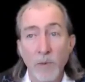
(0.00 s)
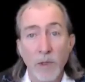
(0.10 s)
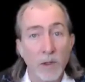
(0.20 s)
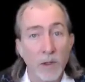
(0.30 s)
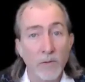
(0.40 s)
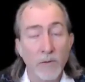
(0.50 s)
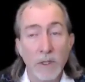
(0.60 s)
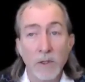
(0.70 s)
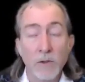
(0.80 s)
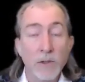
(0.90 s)
period of
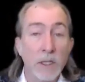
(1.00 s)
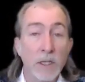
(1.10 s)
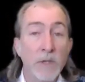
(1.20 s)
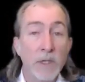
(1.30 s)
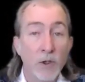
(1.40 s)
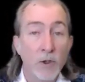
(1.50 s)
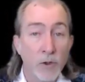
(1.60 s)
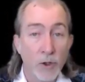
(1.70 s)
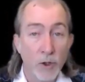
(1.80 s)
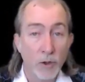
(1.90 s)
years, and even in
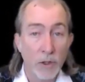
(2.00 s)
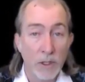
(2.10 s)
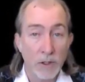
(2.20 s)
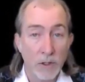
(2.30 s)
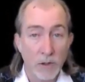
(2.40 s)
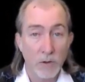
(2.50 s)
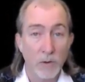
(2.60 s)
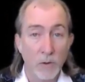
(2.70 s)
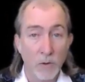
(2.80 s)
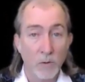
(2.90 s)
your journeys
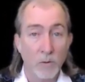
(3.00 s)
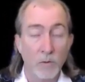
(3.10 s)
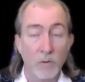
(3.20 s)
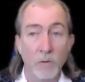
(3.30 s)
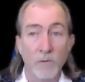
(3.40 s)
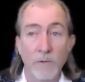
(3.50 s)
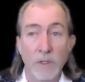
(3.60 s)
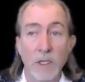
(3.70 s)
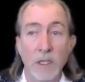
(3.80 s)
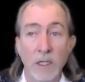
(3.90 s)
to
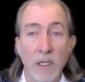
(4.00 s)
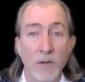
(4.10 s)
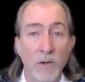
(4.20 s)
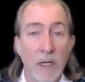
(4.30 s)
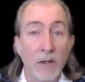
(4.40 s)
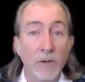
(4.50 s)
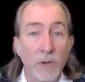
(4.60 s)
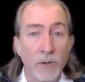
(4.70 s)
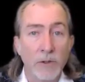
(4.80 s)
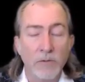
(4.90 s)
visiting the other
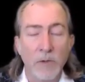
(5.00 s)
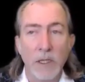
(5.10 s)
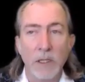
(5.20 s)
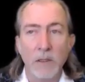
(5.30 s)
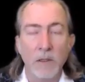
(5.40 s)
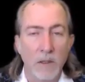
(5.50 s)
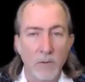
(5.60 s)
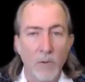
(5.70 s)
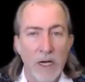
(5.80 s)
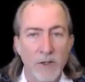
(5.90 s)
elders, right?
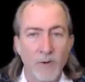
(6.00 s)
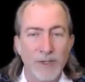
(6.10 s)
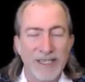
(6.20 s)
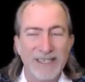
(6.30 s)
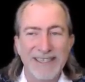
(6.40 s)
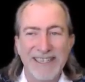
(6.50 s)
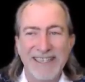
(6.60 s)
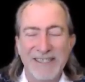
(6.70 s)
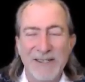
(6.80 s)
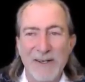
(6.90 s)
The wise ones,
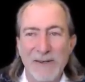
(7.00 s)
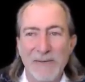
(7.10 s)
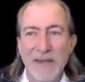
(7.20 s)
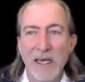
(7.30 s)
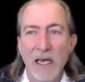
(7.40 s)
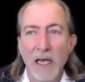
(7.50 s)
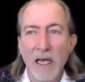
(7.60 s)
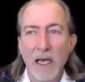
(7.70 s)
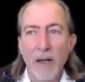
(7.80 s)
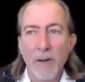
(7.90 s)
let's call
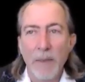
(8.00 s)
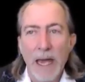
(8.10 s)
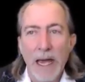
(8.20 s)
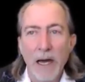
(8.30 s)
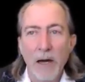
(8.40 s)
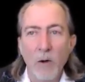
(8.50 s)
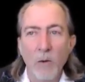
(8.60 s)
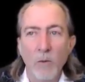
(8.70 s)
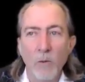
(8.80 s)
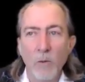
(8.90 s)

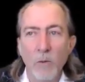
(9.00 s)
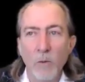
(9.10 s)
them.